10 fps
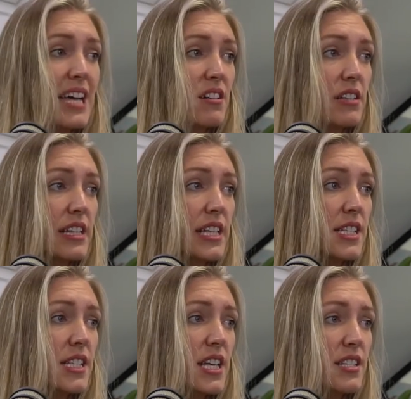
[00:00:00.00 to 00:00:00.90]
adult in
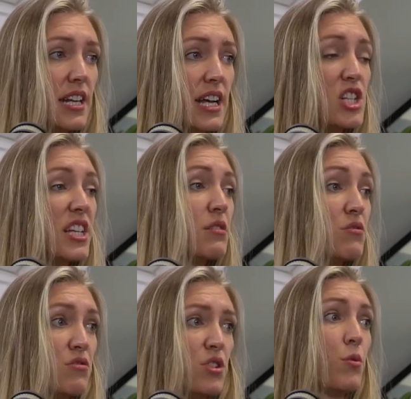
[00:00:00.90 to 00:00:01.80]
these things and actually
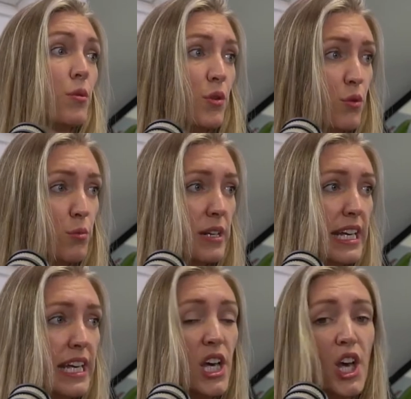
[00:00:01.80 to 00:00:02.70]
do them
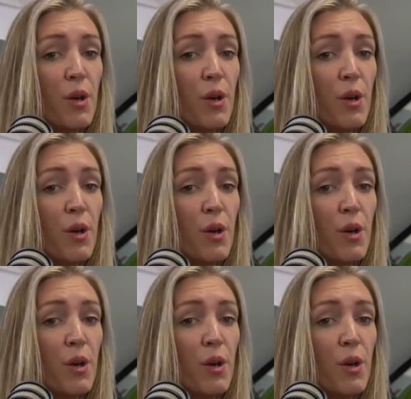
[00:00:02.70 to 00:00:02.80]
normally